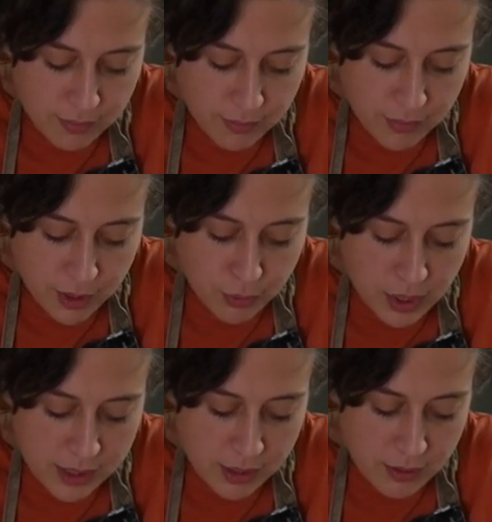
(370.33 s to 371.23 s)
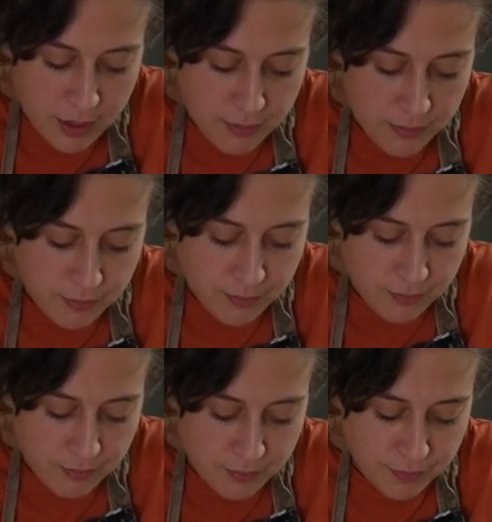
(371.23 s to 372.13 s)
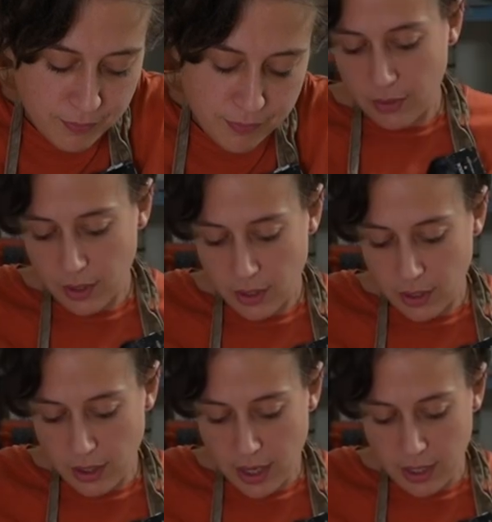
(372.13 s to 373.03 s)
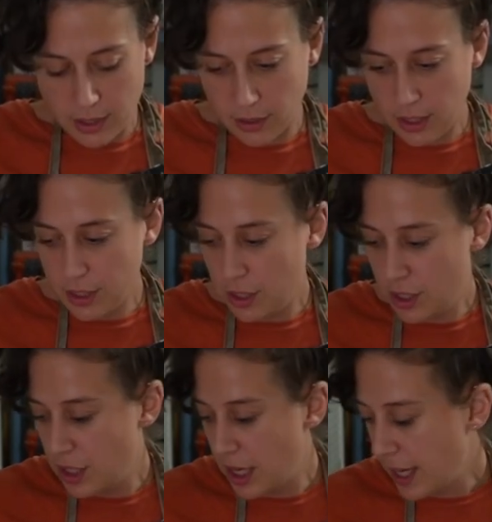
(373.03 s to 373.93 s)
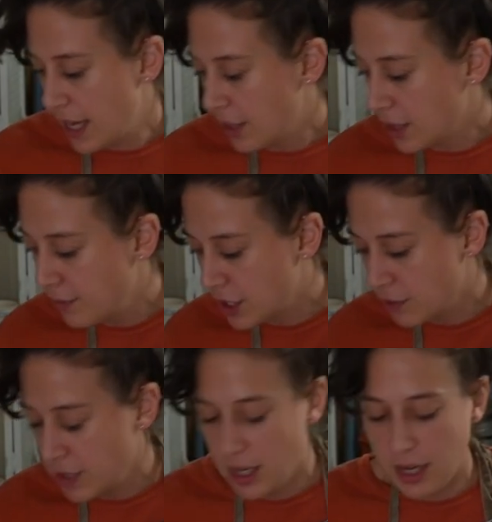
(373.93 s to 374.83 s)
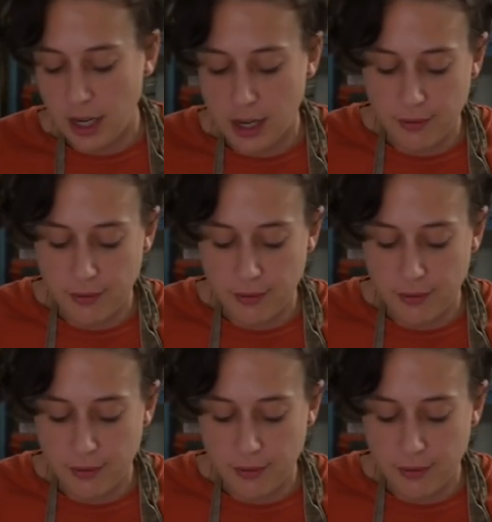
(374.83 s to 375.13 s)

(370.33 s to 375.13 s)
Compress the rim. All right, so let's check out the measurement here.